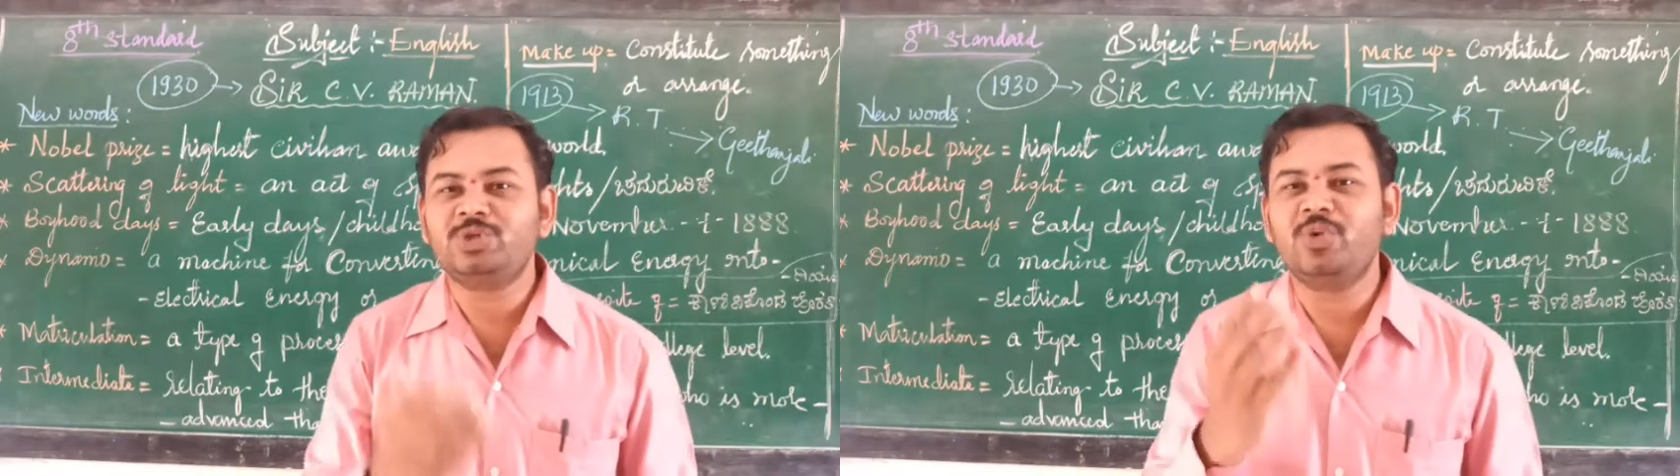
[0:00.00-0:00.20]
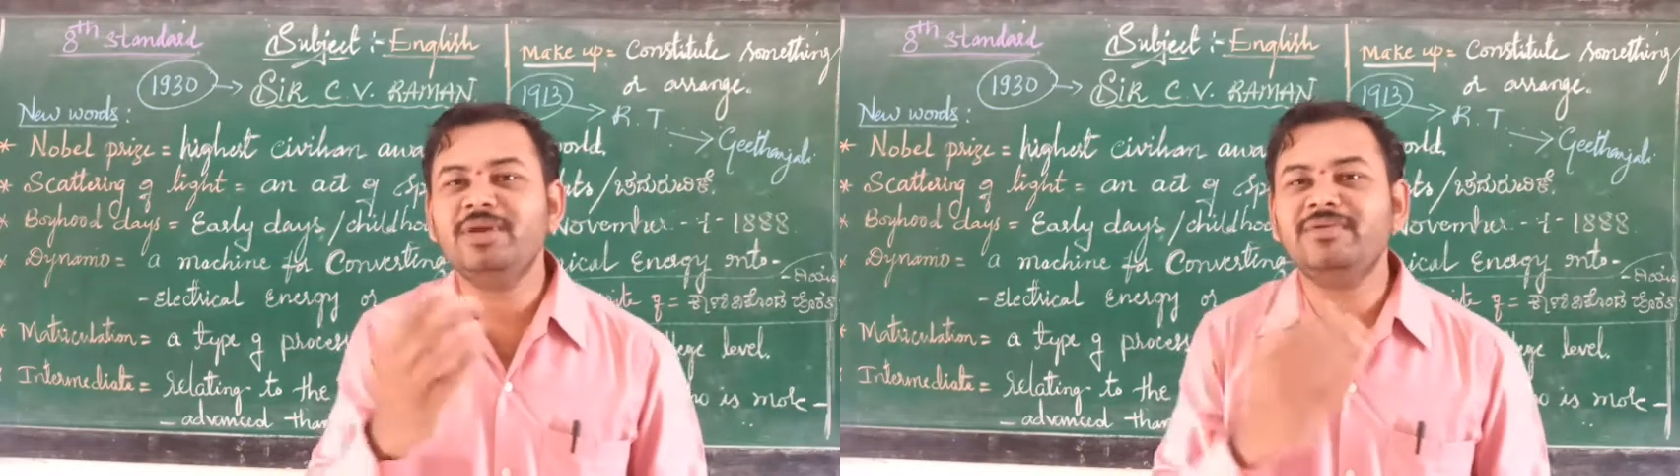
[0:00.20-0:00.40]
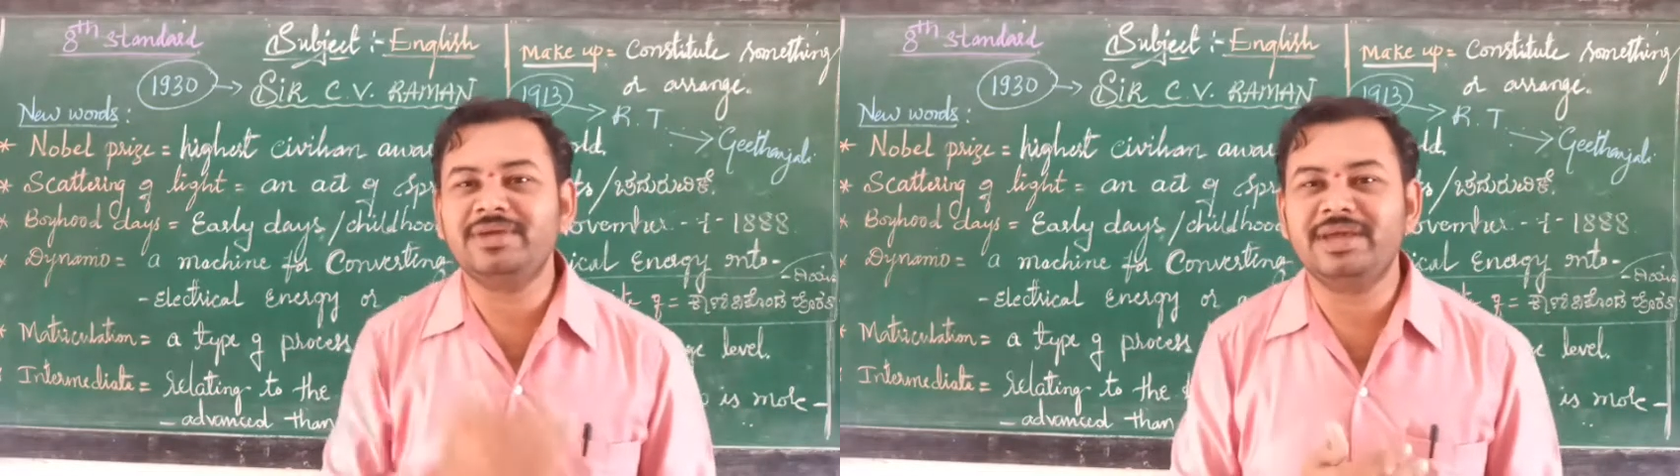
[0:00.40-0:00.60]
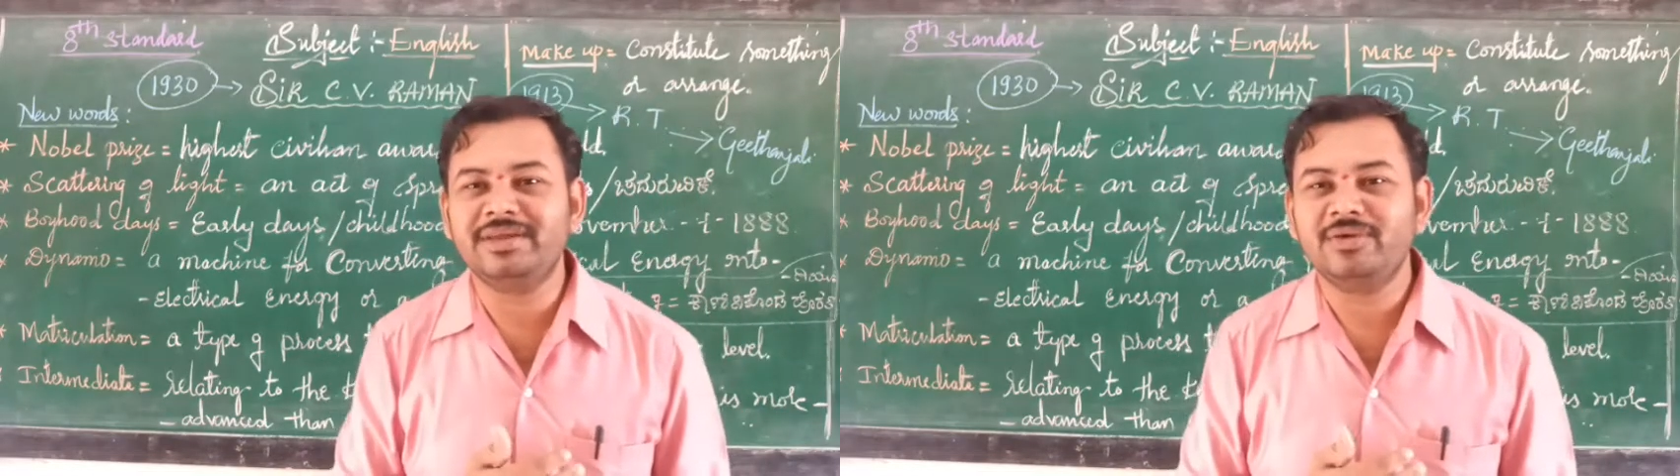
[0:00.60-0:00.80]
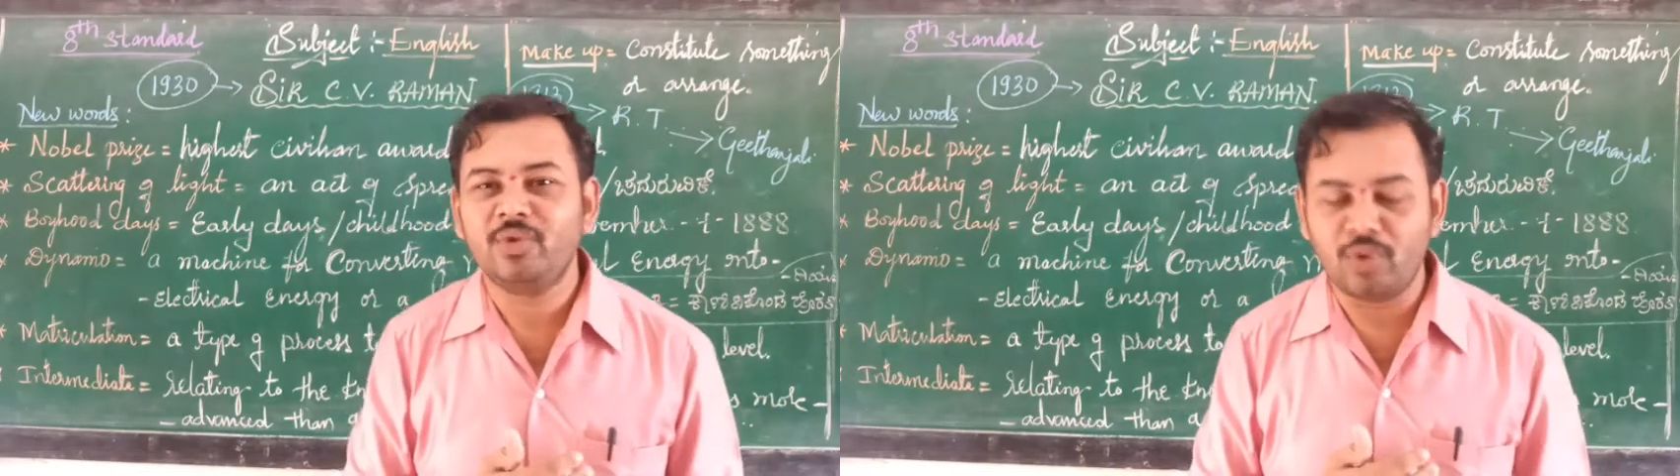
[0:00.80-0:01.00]

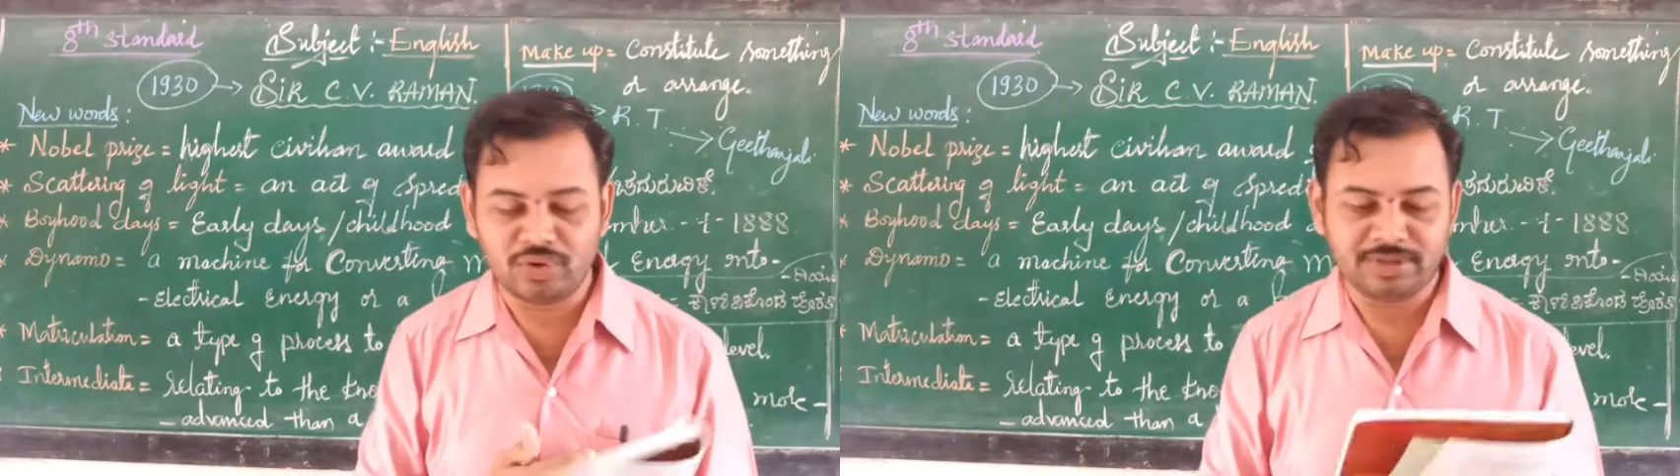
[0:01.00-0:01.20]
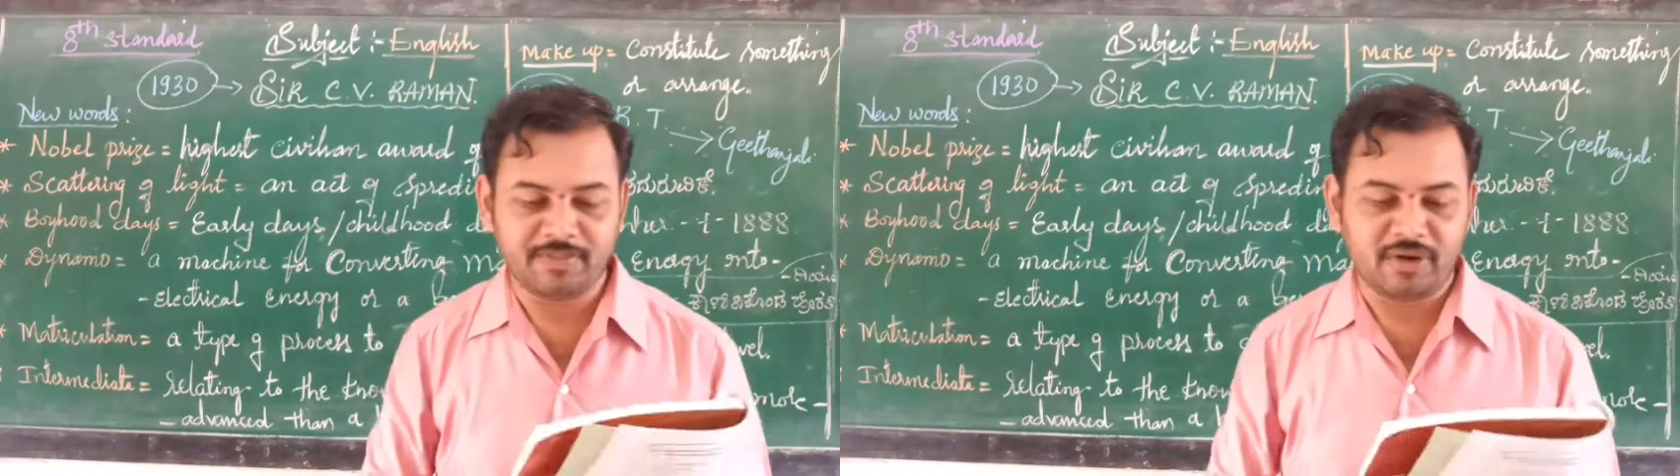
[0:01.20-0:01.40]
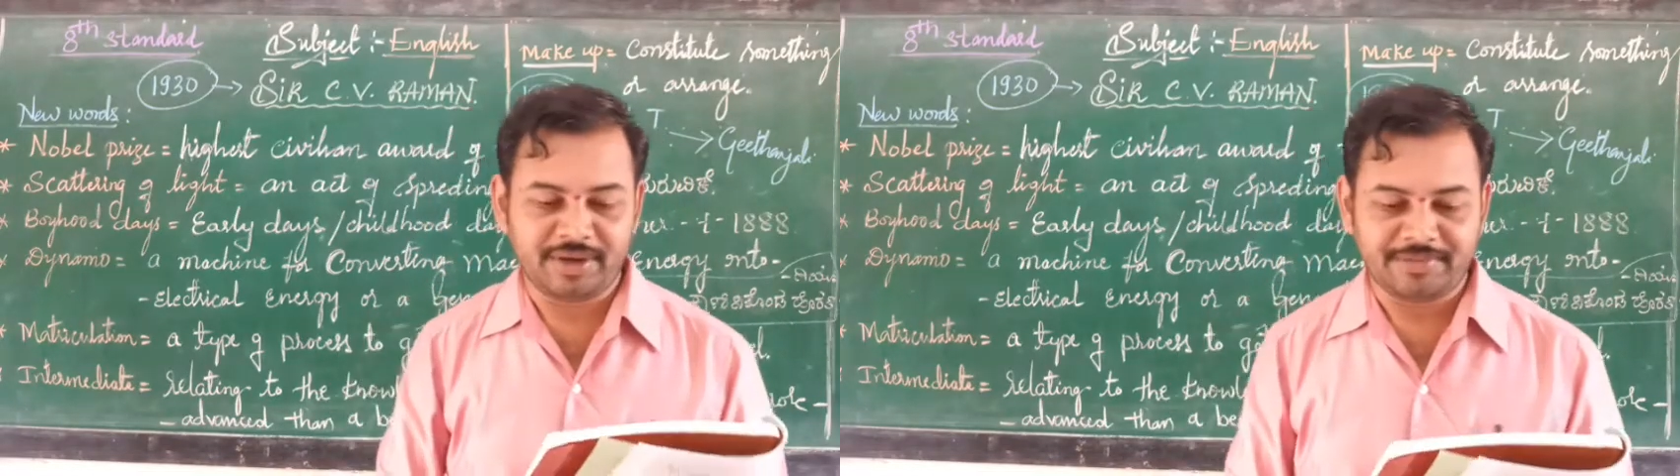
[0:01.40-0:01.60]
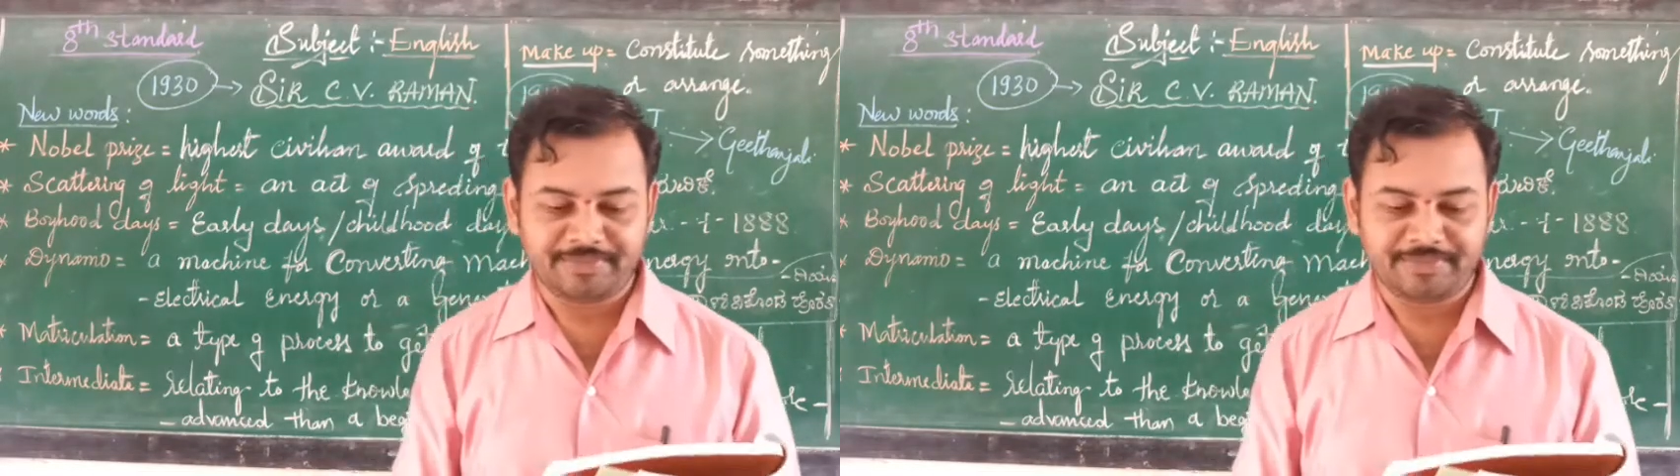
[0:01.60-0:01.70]
12-year-old boy.